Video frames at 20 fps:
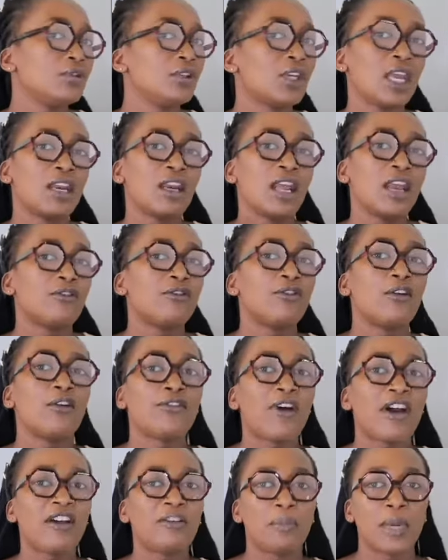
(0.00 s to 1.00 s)
You can have 4
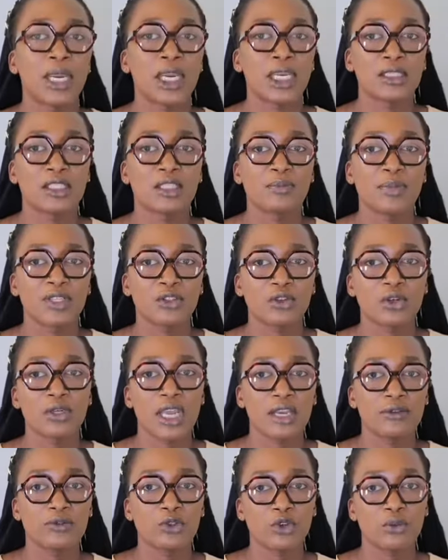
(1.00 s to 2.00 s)
or 5 packages, but
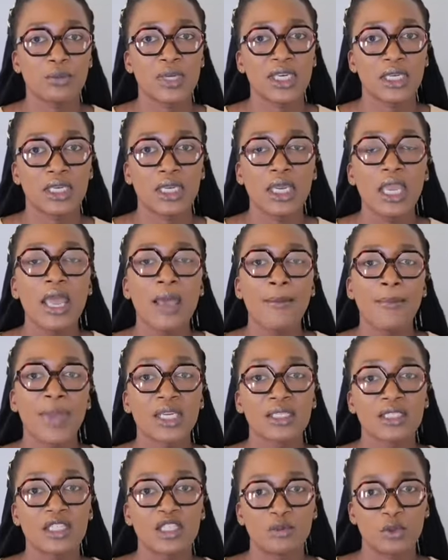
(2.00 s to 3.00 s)
don't have too many
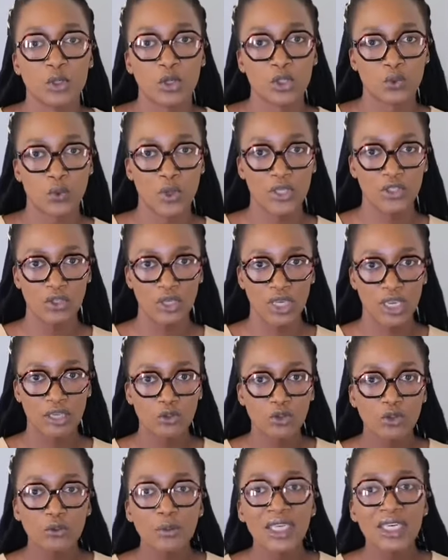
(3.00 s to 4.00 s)
packages, because once you
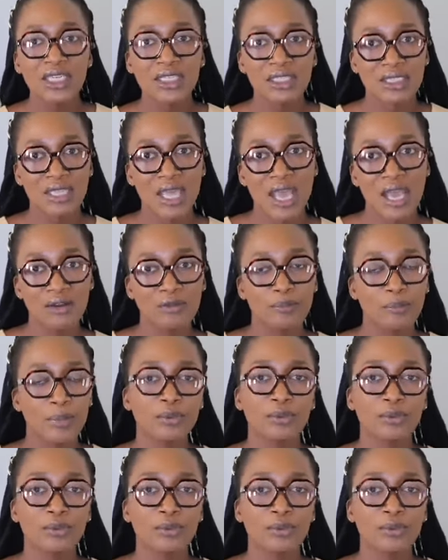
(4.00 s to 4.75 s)
have too many stuff,